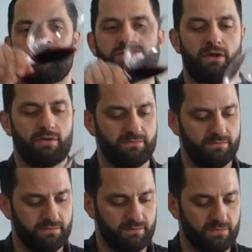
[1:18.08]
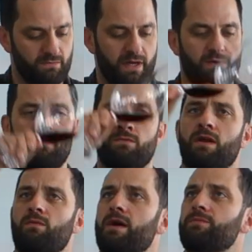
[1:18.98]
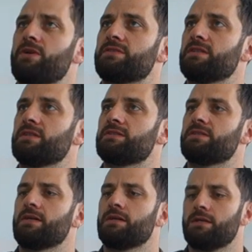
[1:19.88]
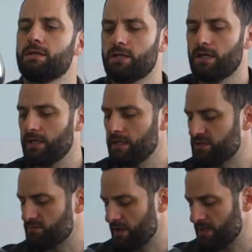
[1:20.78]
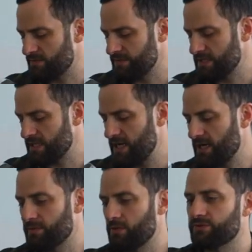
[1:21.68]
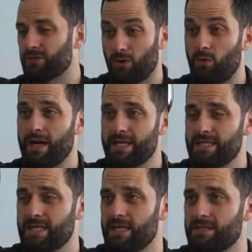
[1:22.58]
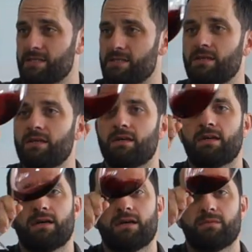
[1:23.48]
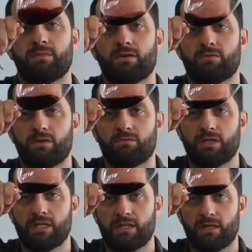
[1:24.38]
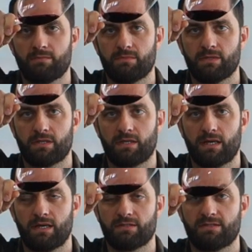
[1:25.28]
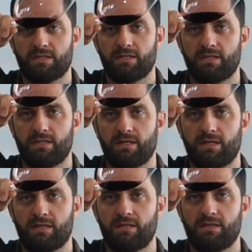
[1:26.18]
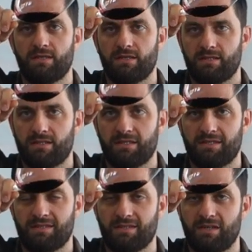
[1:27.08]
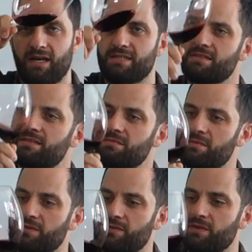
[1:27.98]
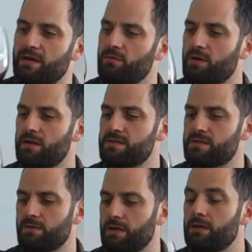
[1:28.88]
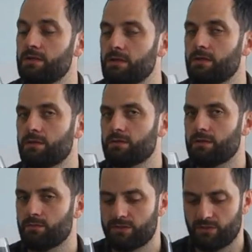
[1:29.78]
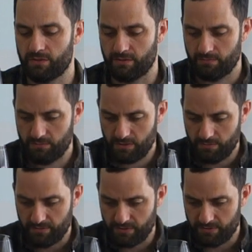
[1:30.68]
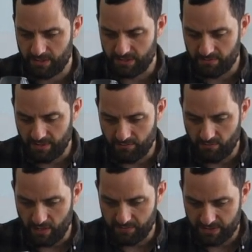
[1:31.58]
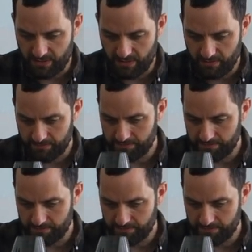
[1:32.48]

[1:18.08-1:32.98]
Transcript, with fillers: So right, right away, I'm noticing that uh, uh, it's relatively dark, but also quite intense. Um, I, really, um, i I can not see the, uh, the, the light through that wine. So, uh, you know, we're talking yeah, a bit decent amount of ripeness here.